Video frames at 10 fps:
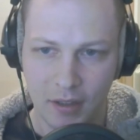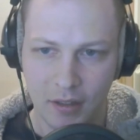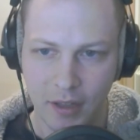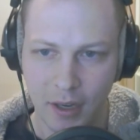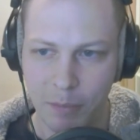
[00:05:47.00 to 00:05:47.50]

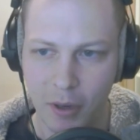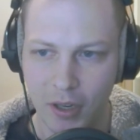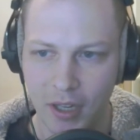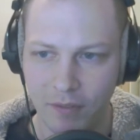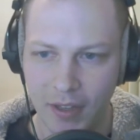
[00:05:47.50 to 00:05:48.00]
their
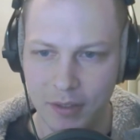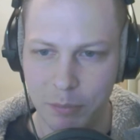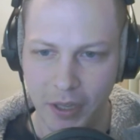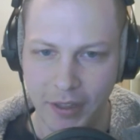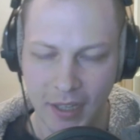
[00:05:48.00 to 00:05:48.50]
opponent makes a
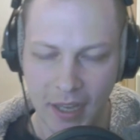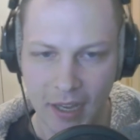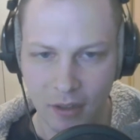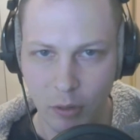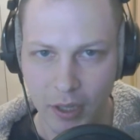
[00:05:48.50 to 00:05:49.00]
play that
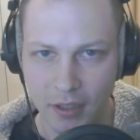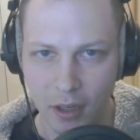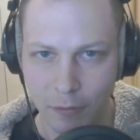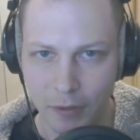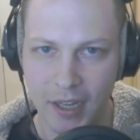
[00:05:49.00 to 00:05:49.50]
can't quite
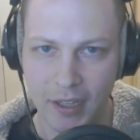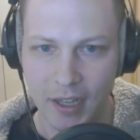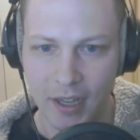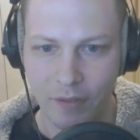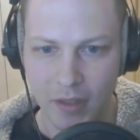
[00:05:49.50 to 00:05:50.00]
overtake
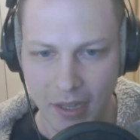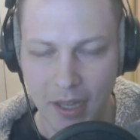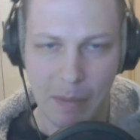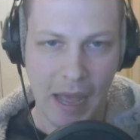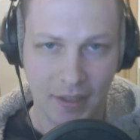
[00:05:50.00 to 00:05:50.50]
them, then they
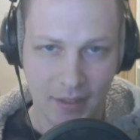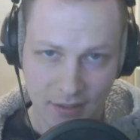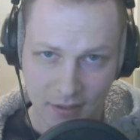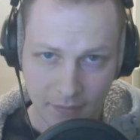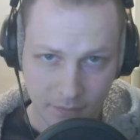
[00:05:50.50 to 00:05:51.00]
pass
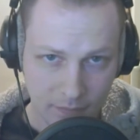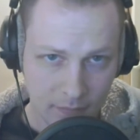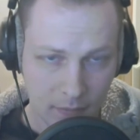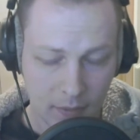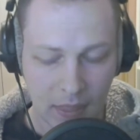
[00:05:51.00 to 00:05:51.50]

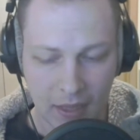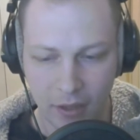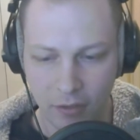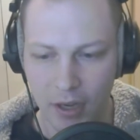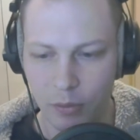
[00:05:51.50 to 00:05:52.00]
in
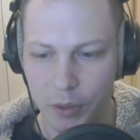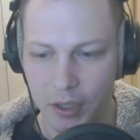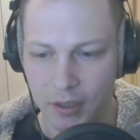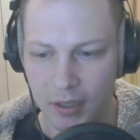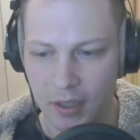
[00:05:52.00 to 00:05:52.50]
round
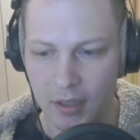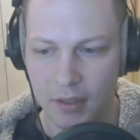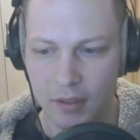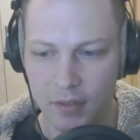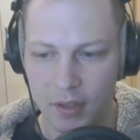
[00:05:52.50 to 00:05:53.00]
1.
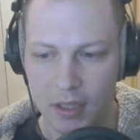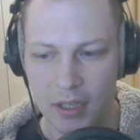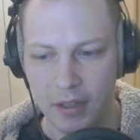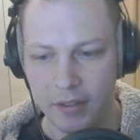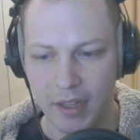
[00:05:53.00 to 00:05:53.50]

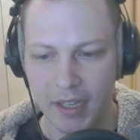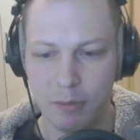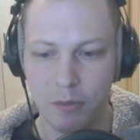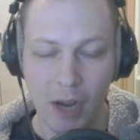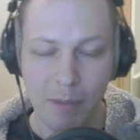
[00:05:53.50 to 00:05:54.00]
They
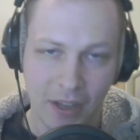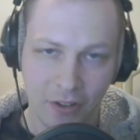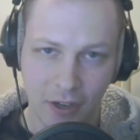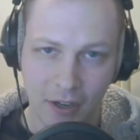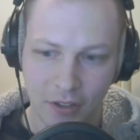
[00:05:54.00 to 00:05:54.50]
get dry
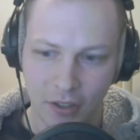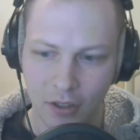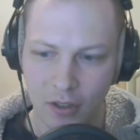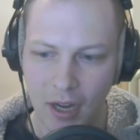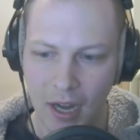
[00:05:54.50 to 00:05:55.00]
passed round
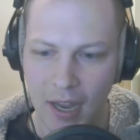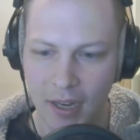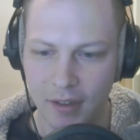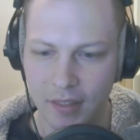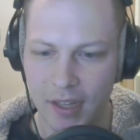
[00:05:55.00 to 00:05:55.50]
2,
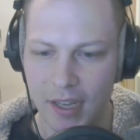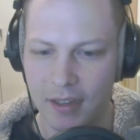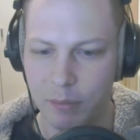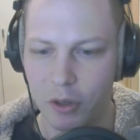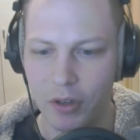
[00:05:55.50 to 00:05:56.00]
and they end
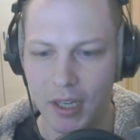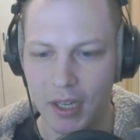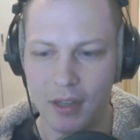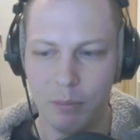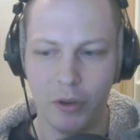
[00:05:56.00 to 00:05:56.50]
up
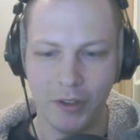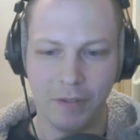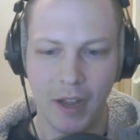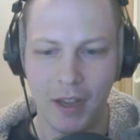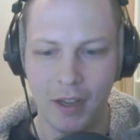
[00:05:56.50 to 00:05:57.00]
going
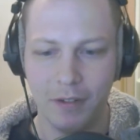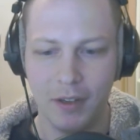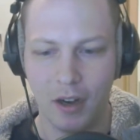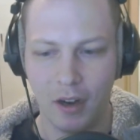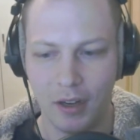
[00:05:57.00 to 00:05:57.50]
0.5
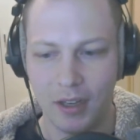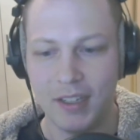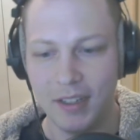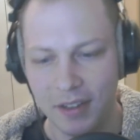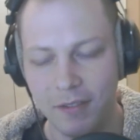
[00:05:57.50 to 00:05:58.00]
card
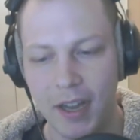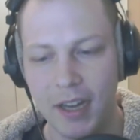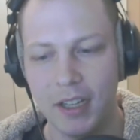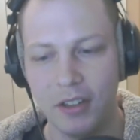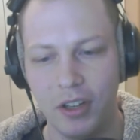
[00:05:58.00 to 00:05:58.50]

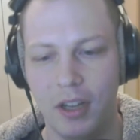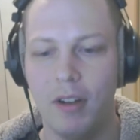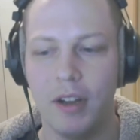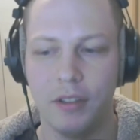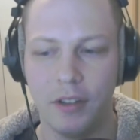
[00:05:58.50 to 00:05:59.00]
disadvantage in
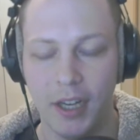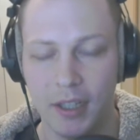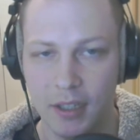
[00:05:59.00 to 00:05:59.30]
round 3.